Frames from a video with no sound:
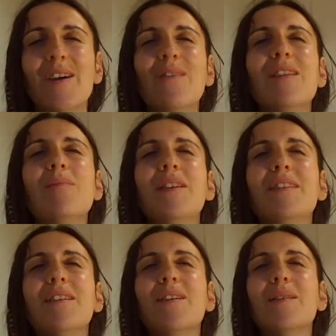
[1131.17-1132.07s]
will be
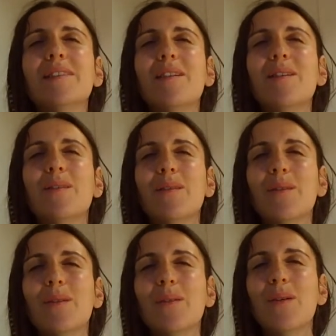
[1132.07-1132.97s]
those
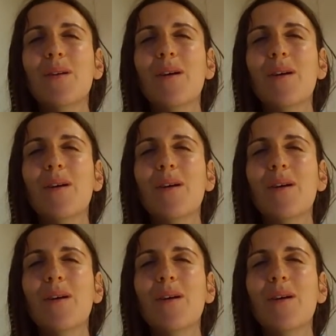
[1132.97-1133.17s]
who